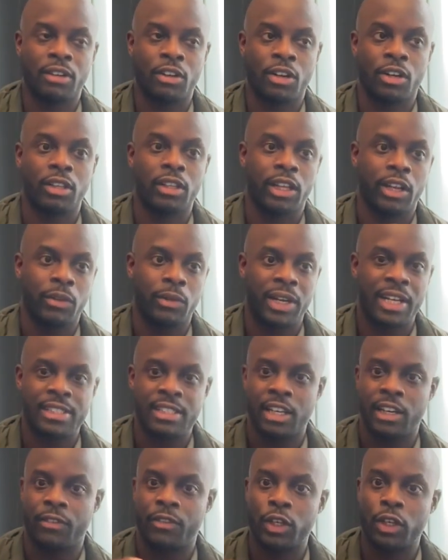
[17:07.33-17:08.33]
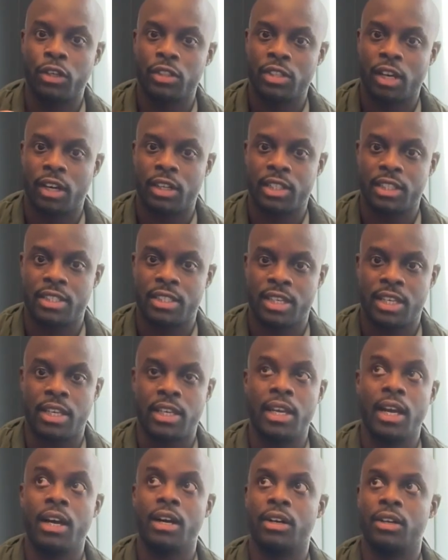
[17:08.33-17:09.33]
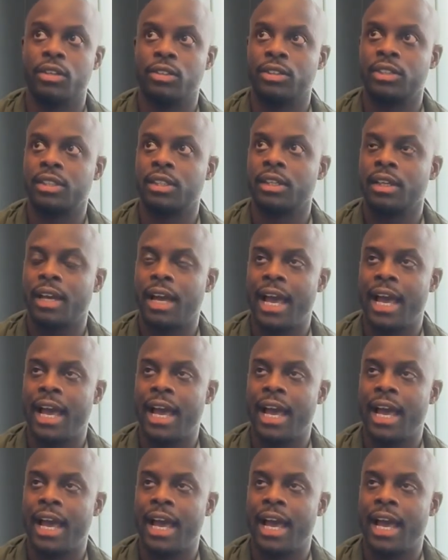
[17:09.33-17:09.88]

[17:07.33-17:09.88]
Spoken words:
earlier when I said if you go talk to CEOs,